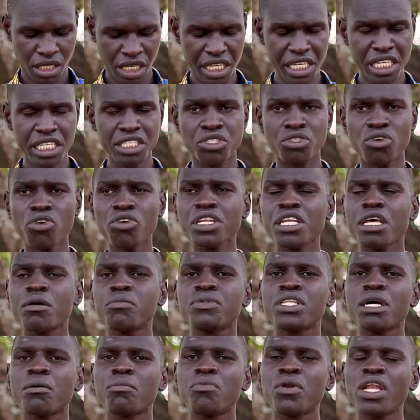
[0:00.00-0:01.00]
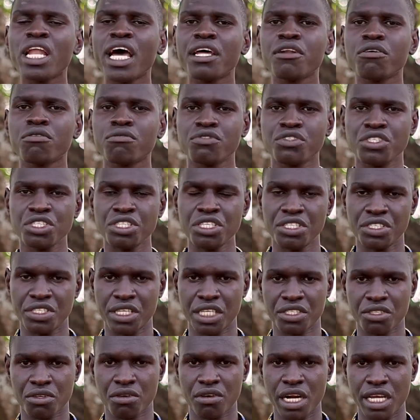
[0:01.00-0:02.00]
It is only the blood of
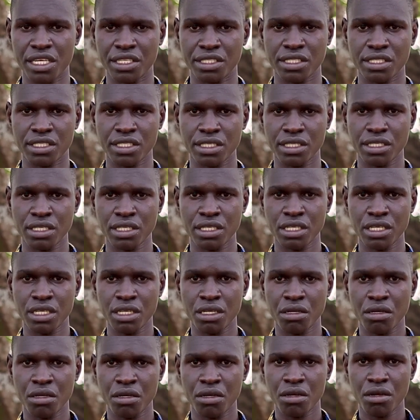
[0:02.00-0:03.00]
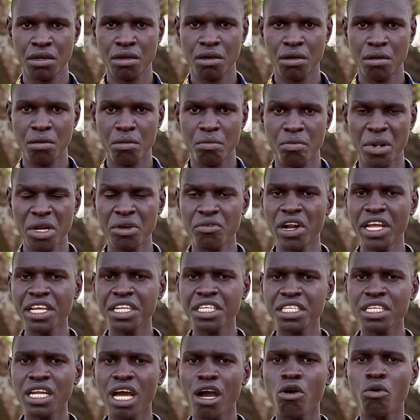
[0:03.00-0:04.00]
Jesus Christ. But
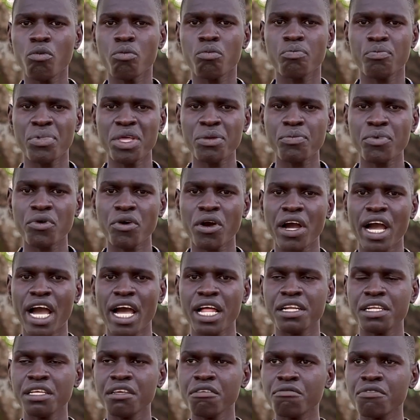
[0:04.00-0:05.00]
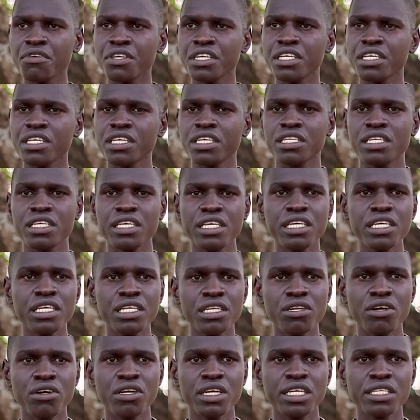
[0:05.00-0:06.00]
right now, people are living in
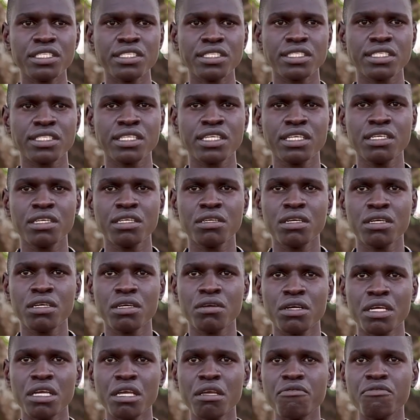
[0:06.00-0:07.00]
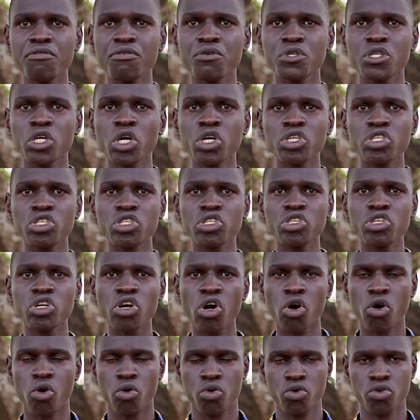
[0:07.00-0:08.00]
ignorance. If you don't
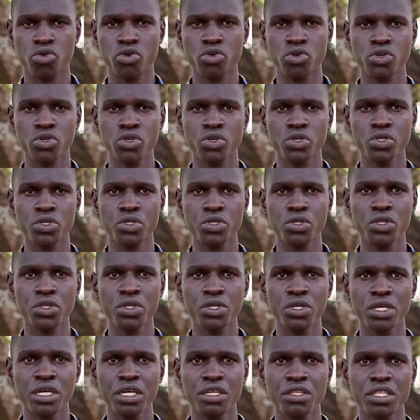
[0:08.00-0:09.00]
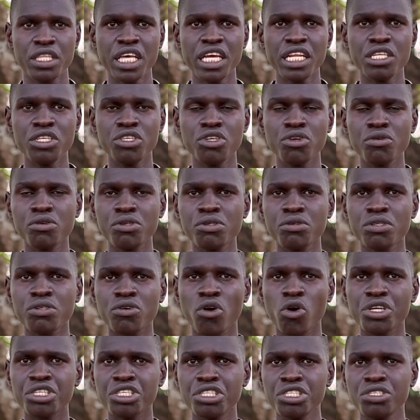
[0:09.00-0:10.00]
know, then you'll
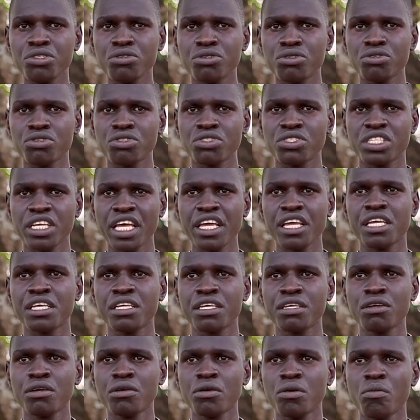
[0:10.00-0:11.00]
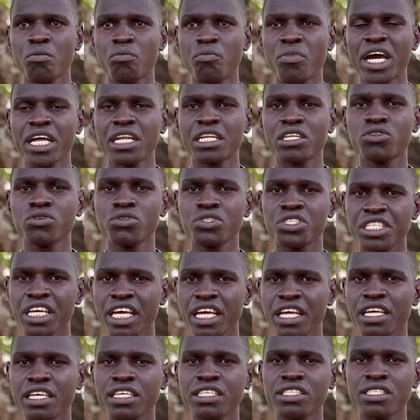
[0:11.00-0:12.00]
continue to stay. But
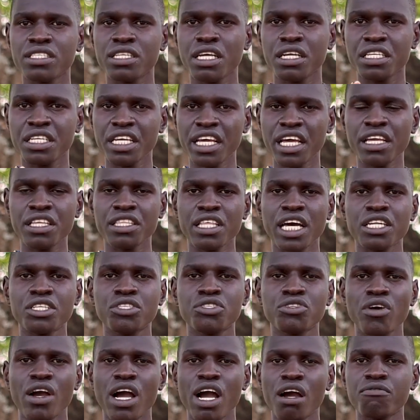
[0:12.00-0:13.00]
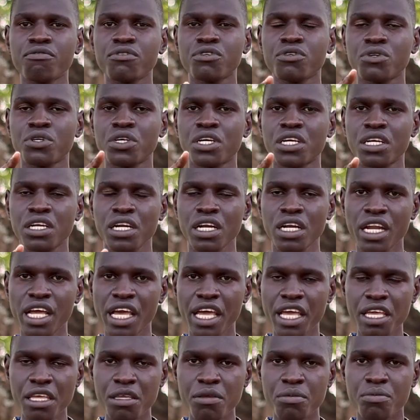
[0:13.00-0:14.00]
today is the day that you have to
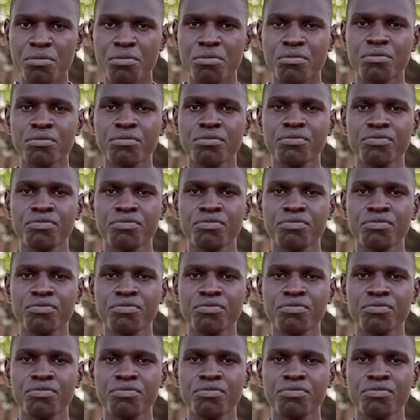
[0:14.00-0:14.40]
claim